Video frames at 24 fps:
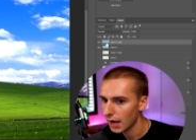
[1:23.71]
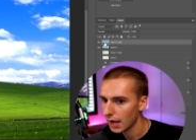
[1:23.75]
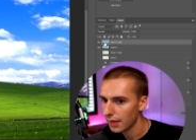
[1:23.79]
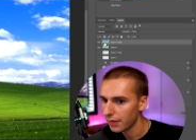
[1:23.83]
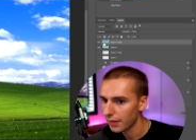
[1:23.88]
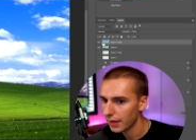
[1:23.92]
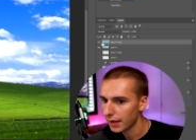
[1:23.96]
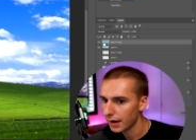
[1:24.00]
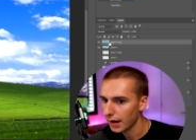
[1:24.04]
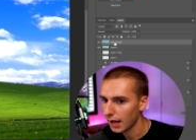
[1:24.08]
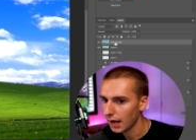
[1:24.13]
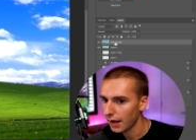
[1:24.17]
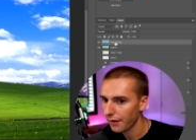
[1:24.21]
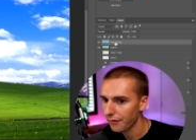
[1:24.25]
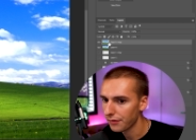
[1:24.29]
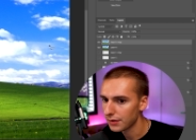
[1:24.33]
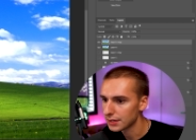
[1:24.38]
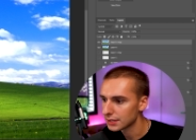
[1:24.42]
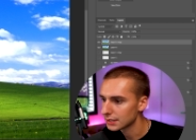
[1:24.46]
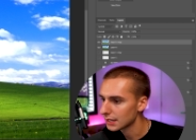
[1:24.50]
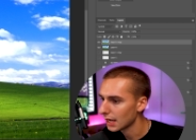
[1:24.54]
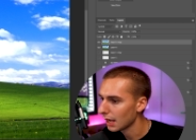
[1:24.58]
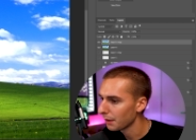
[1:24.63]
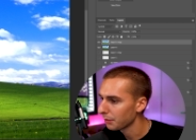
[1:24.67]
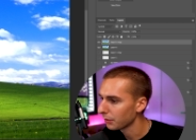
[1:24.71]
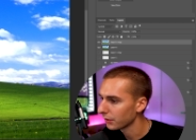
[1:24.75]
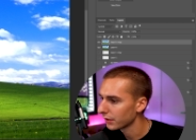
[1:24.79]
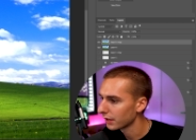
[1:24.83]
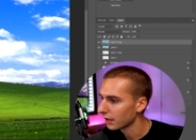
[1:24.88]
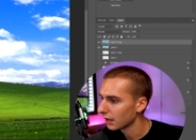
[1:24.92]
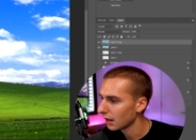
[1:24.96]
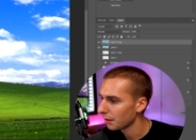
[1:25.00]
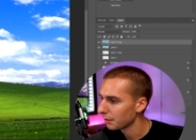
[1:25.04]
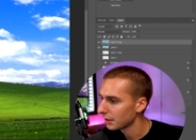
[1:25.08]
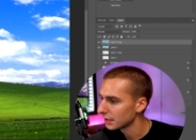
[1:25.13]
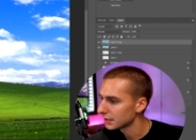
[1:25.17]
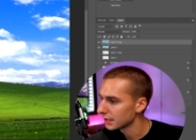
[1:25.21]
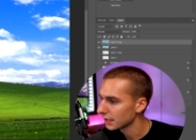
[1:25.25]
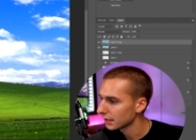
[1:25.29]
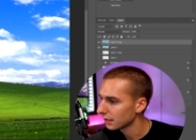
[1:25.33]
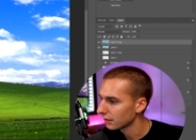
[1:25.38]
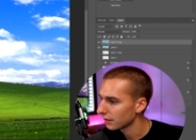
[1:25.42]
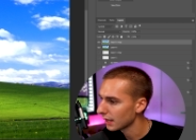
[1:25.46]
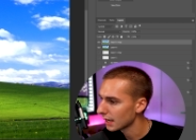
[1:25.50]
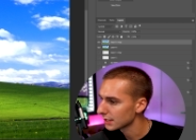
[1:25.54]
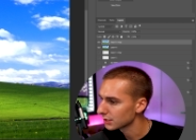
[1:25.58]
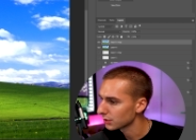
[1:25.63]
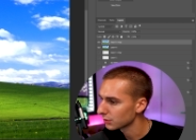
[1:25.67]
And then on this top layer, I'm gonna take the
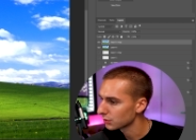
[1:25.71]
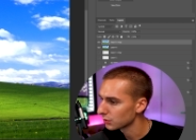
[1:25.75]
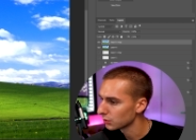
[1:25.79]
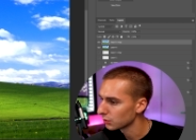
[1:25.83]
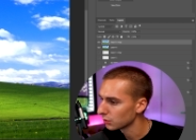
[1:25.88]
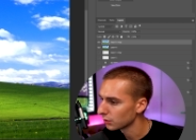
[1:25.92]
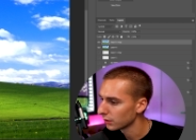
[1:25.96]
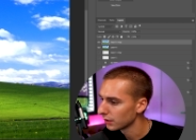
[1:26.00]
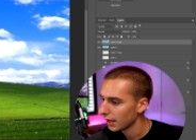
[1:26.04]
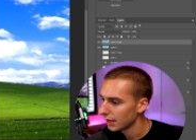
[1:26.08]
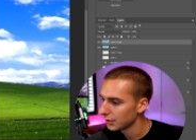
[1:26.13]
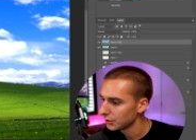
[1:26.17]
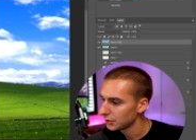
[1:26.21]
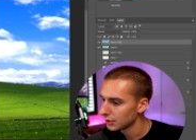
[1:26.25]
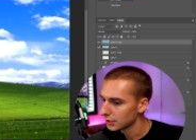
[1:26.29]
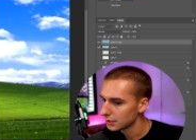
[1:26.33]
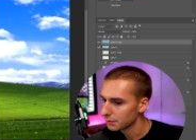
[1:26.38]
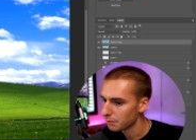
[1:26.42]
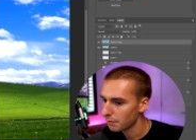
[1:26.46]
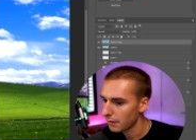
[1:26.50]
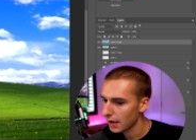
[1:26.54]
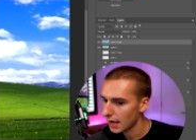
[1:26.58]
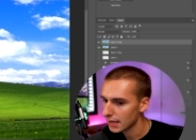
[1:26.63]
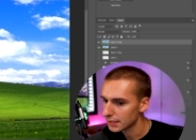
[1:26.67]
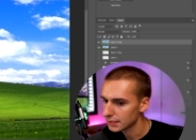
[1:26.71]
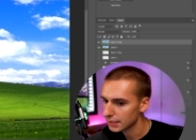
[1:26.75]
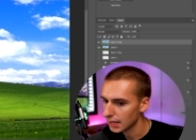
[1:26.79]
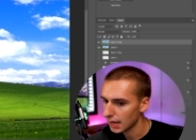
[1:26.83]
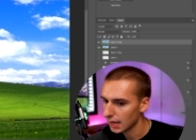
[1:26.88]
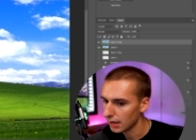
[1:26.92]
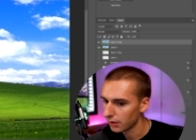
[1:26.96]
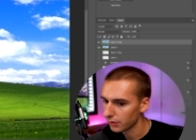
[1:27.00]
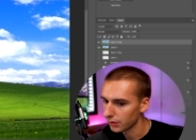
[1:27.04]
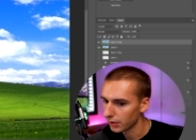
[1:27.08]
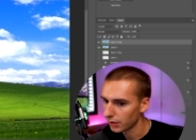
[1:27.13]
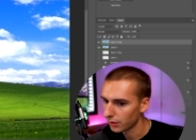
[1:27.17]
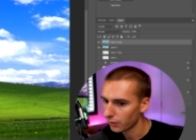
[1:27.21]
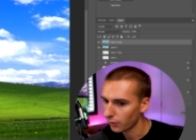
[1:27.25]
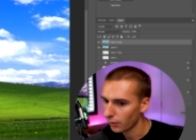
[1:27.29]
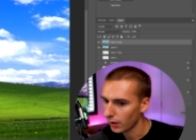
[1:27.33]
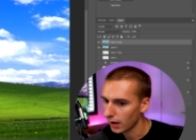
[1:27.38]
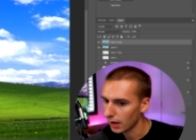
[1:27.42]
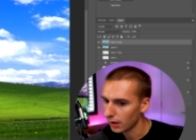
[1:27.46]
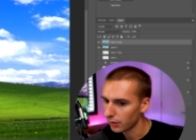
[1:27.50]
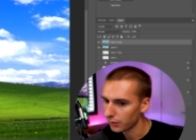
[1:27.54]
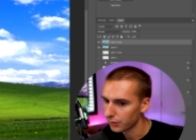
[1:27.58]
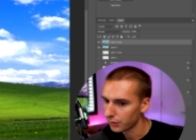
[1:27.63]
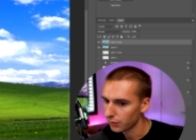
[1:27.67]
lasso tool and just mask out
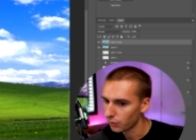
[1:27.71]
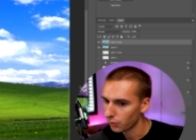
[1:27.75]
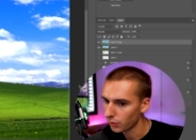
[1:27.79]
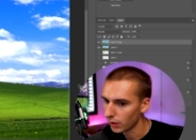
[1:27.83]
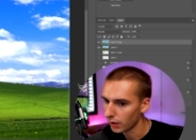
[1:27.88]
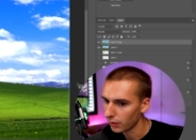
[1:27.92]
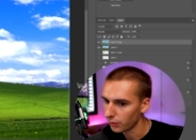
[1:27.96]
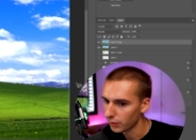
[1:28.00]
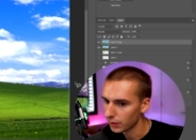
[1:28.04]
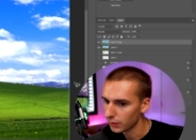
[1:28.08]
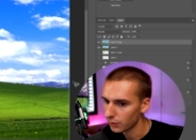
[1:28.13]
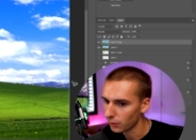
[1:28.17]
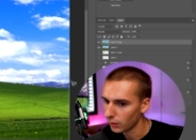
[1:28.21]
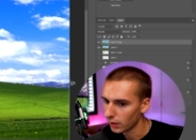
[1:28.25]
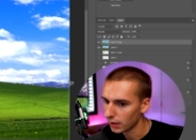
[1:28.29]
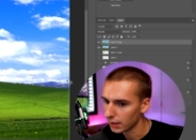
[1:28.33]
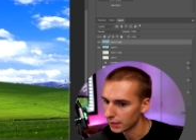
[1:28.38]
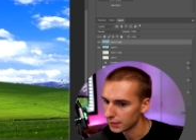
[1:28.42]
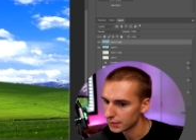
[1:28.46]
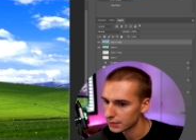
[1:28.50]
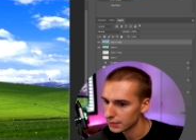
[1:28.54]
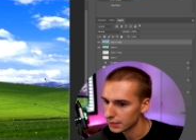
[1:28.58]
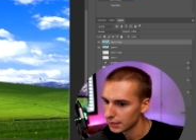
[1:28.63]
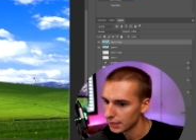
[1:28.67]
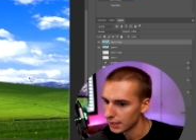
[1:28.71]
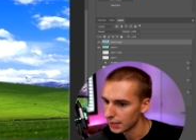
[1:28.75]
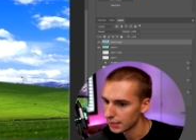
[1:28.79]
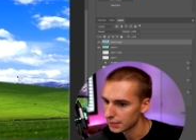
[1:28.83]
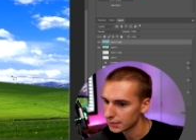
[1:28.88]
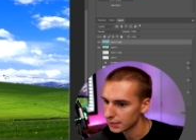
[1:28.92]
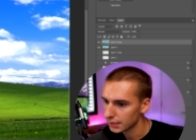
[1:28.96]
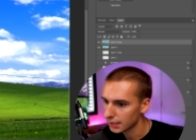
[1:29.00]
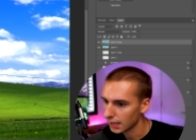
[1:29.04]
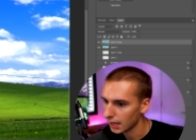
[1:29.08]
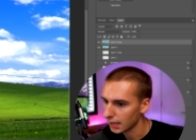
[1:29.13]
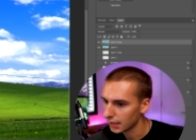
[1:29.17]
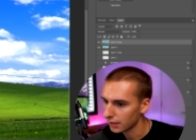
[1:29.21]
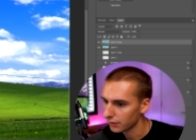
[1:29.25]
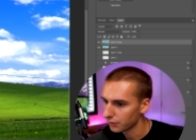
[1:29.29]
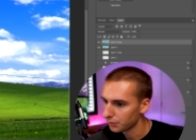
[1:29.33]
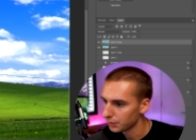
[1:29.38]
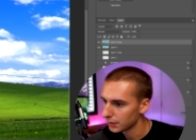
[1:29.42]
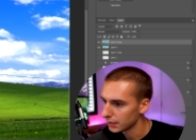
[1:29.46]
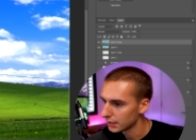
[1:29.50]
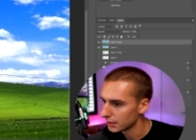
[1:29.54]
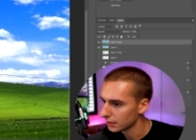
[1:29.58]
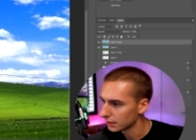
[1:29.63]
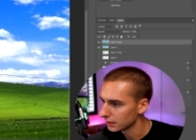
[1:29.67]
around where we want it to kind of
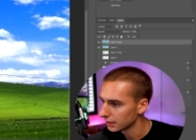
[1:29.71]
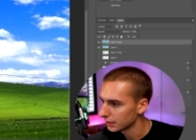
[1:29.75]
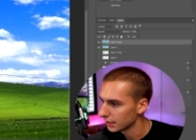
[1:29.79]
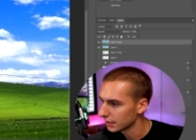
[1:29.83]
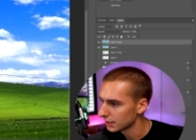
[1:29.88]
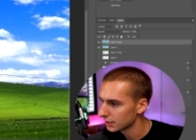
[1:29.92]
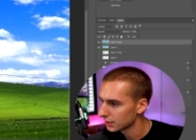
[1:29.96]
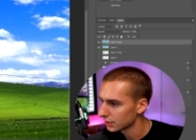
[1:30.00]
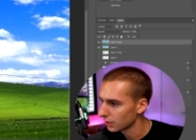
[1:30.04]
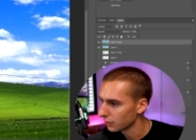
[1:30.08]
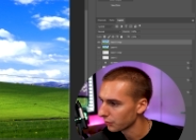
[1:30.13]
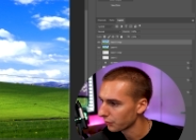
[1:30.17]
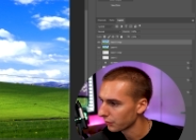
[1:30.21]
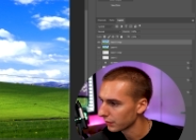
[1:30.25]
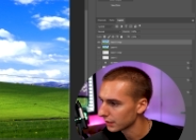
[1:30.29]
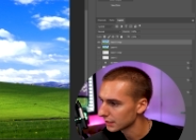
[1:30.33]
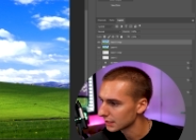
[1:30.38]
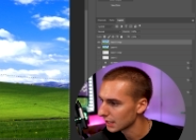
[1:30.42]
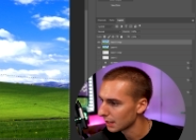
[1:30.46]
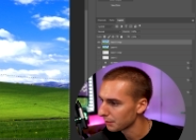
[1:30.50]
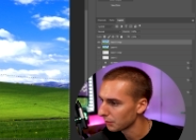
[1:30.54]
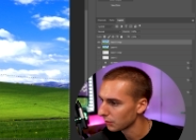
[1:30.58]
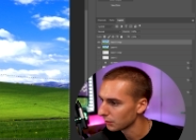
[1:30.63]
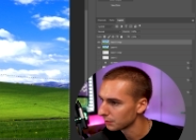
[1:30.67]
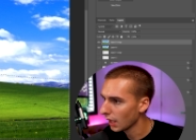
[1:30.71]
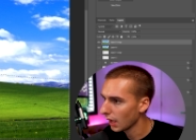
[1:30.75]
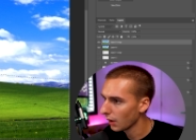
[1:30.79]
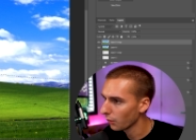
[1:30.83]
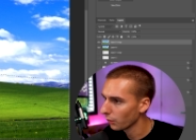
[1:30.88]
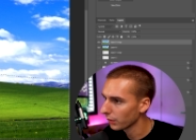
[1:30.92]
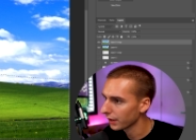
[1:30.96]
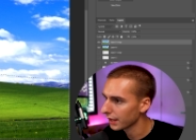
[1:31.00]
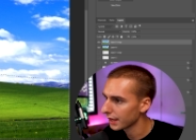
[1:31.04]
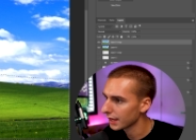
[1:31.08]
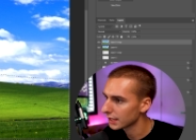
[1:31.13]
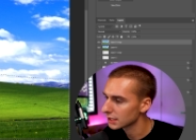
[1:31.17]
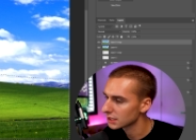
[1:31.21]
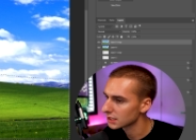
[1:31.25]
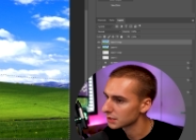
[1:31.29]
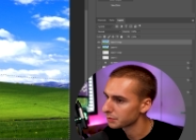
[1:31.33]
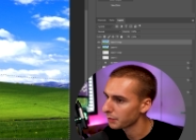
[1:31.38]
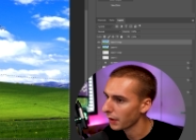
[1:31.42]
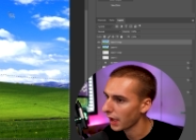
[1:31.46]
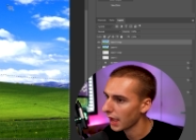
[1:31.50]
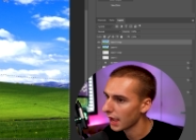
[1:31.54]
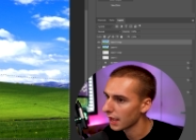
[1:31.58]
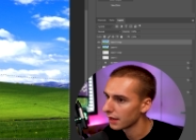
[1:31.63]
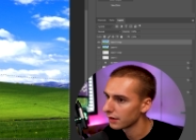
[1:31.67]
be deleted. So for example, I wanna
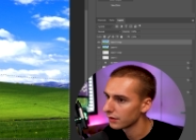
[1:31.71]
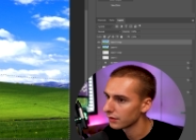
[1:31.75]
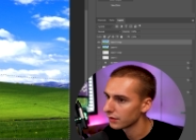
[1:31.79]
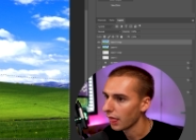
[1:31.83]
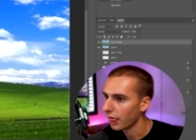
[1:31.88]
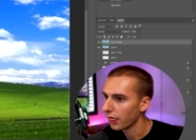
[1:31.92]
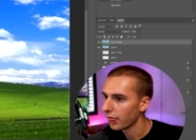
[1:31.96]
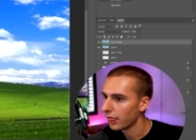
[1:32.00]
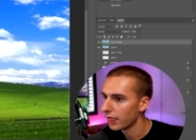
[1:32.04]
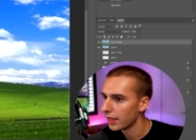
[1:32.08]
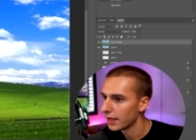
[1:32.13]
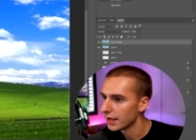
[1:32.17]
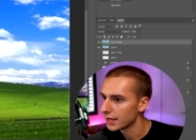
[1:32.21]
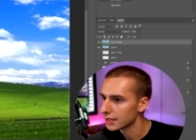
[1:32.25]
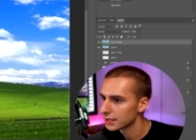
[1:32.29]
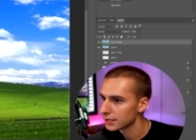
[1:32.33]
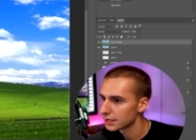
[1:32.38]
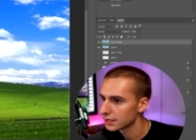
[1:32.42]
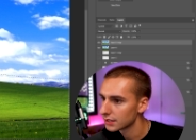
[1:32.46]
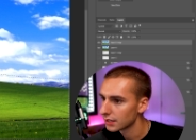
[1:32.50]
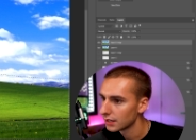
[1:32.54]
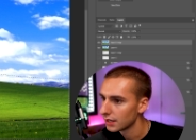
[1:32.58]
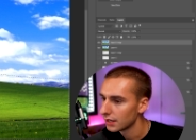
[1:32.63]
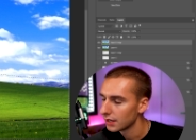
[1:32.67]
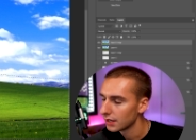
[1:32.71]
expand this